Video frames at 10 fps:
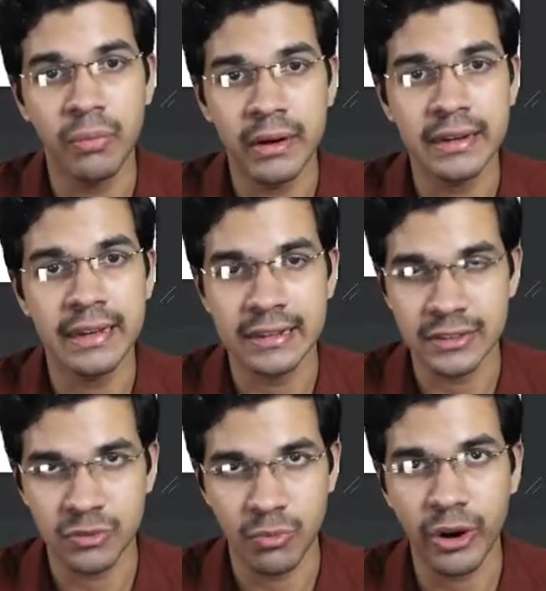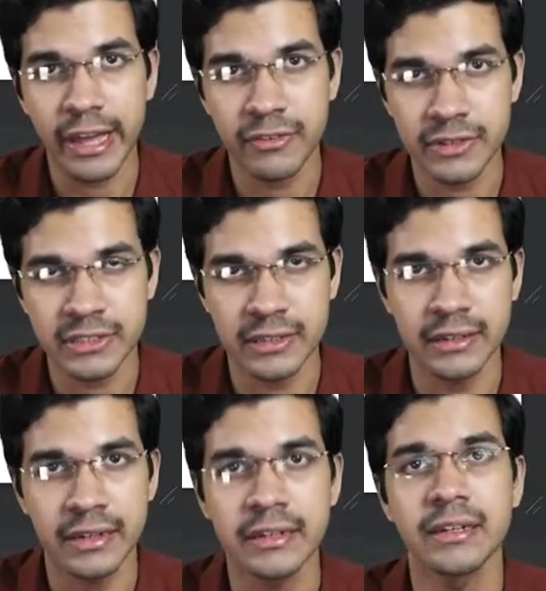but it is more
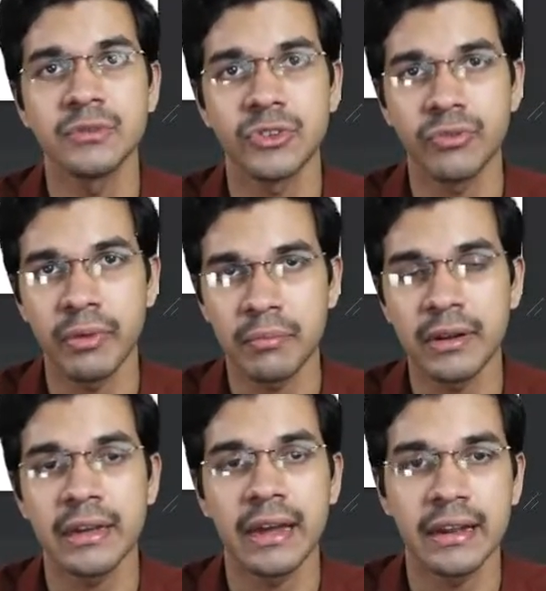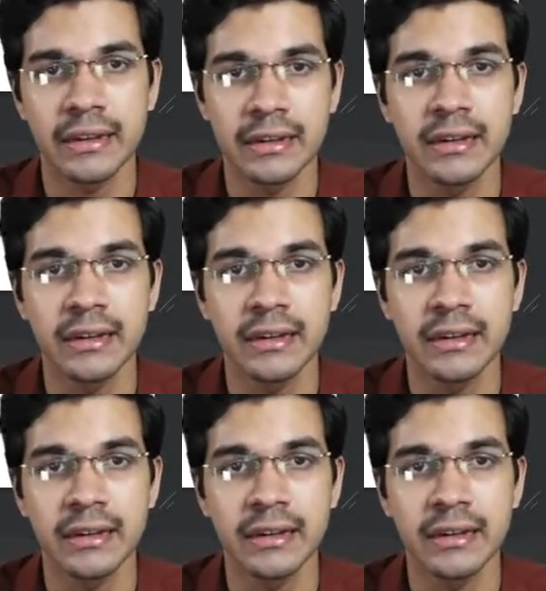efficient in terms of memory, and